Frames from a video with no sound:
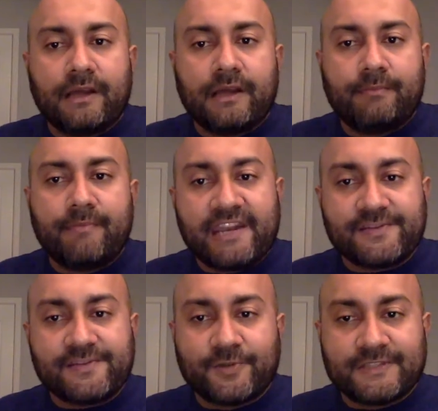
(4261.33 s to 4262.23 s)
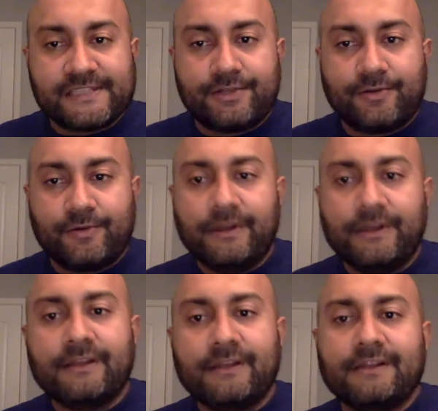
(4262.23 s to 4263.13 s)
manageable. So
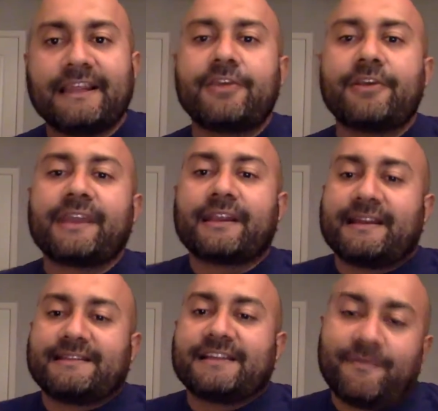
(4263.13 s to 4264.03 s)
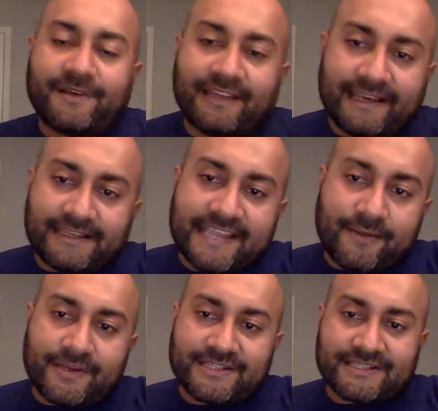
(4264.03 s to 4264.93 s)
like you can kind of stop and like take
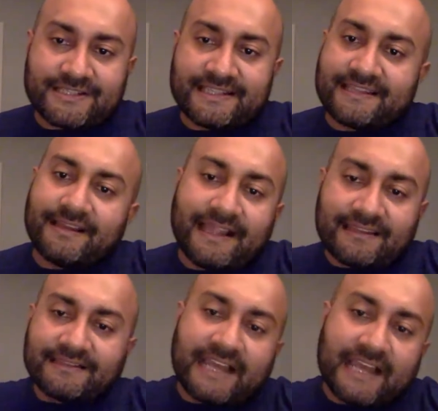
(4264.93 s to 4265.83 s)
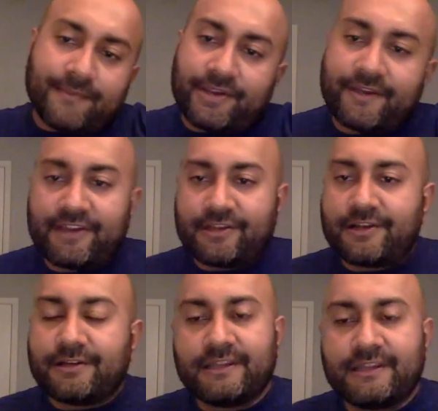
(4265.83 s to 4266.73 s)
questions at the time you're giving
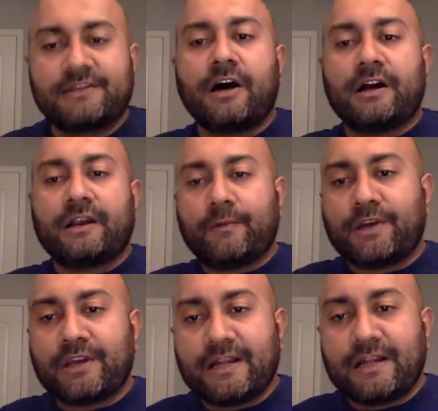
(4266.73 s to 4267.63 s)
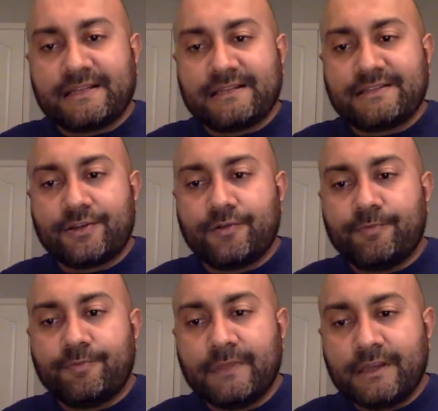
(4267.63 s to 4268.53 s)
the talk and whatnot, and so you
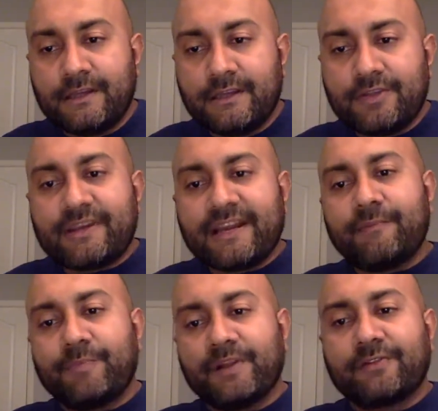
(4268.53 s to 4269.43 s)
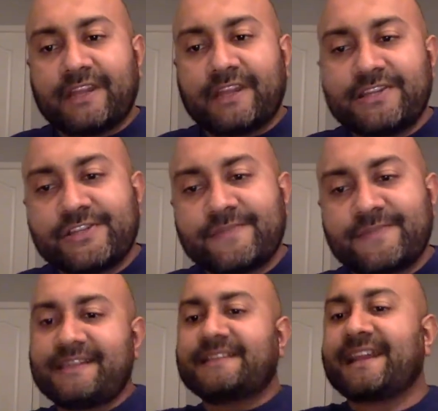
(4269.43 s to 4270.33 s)
kind of build relationships.
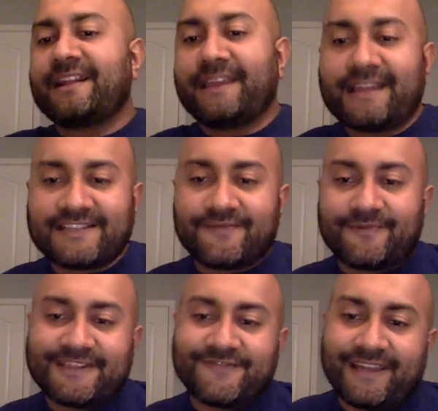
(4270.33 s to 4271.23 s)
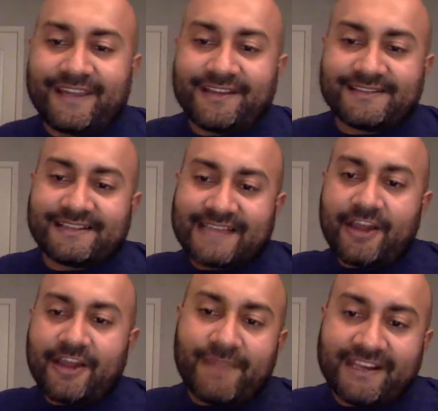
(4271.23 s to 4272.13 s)
And that's kind of like it's funny because that's how
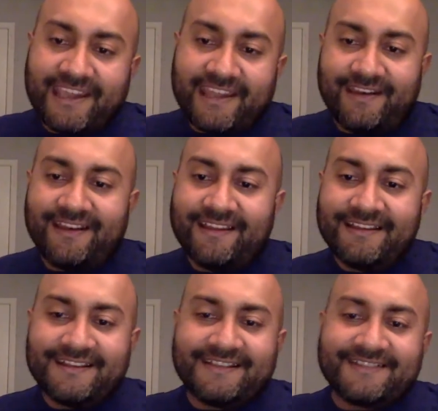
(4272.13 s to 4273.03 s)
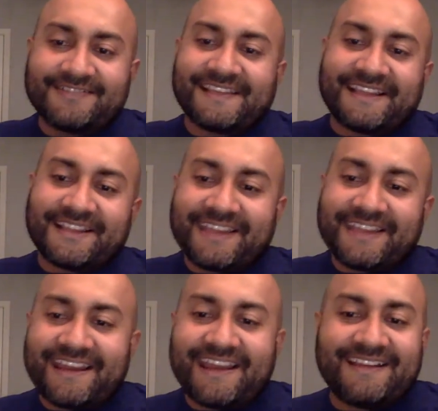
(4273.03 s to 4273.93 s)
I met Ken. Is like
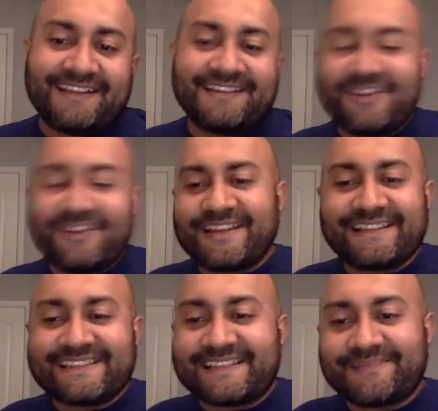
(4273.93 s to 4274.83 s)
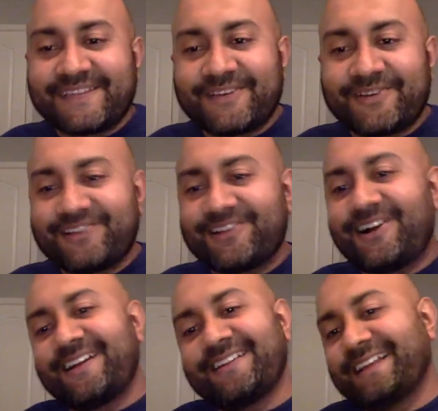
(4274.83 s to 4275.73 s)
Ken had he said something during the
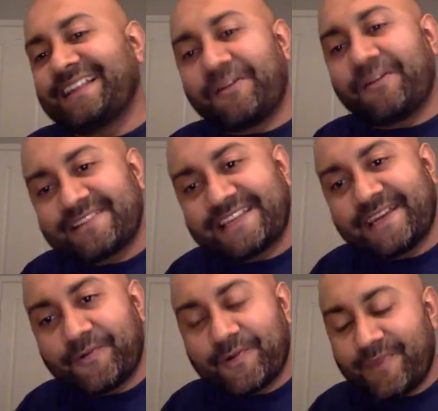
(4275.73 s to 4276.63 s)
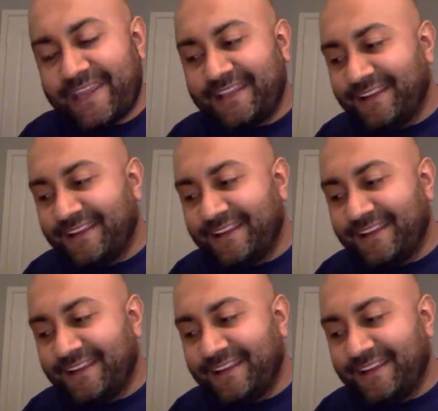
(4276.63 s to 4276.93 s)
talk and like that resonated with me